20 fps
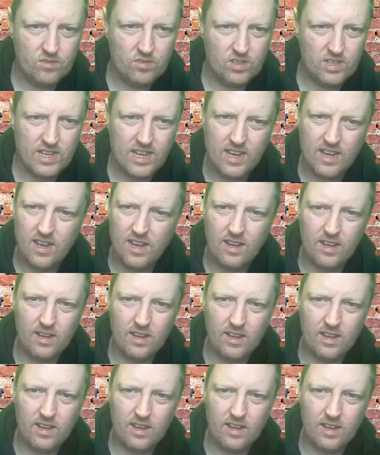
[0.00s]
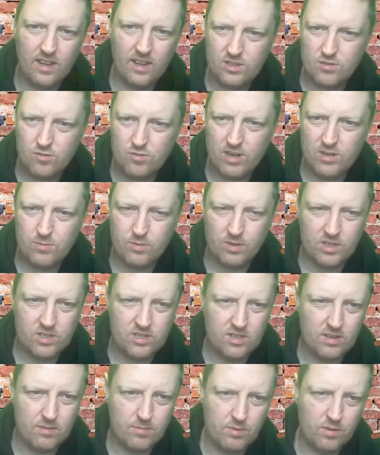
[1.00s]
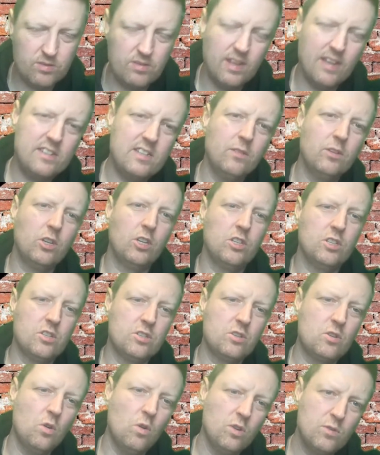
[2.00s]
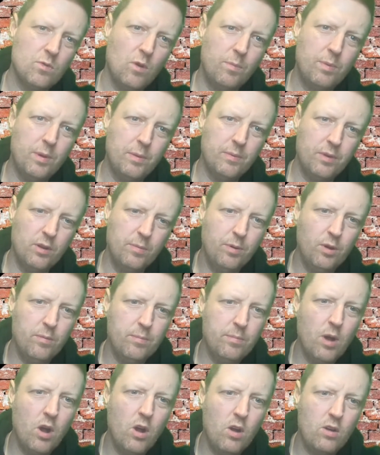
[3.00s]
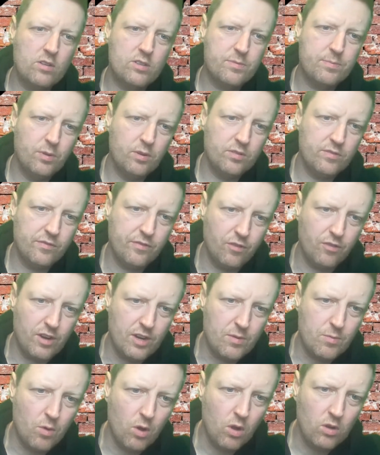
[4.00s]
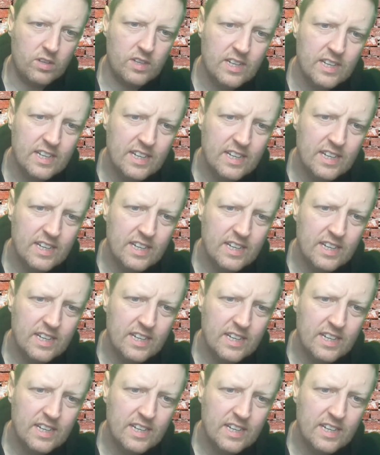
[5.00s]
Yeah, it's a strange one, isn't it? But let's have a look at the scores of what people have put. Mark's put 3-1.